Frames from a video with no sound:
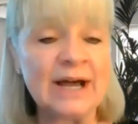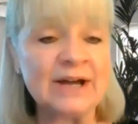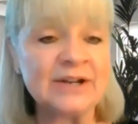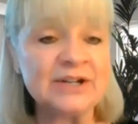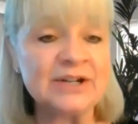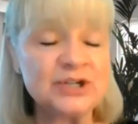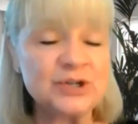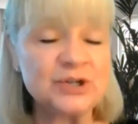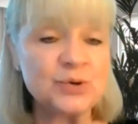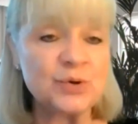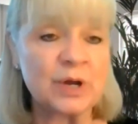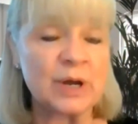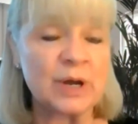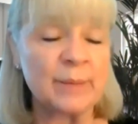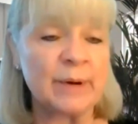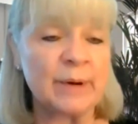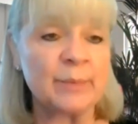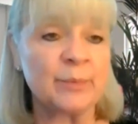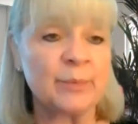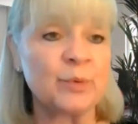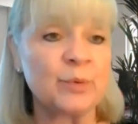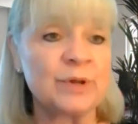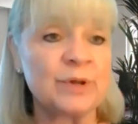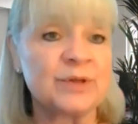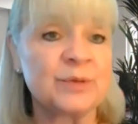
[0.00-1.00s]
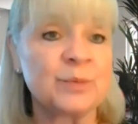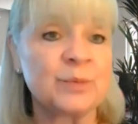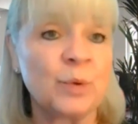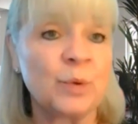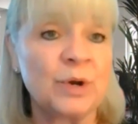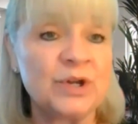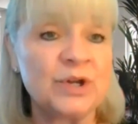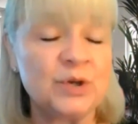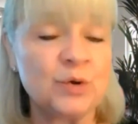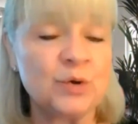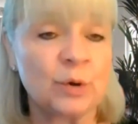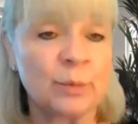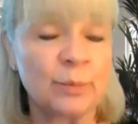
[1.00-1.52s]
How did you come up with
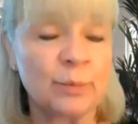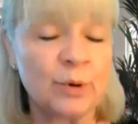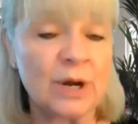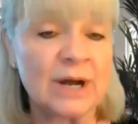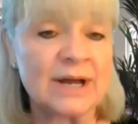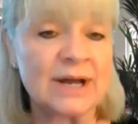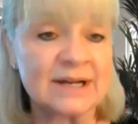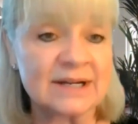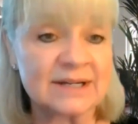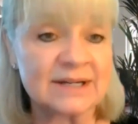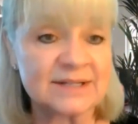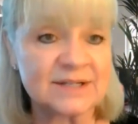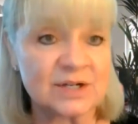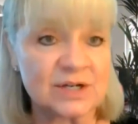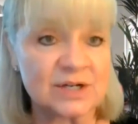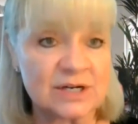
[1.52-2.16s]
what your products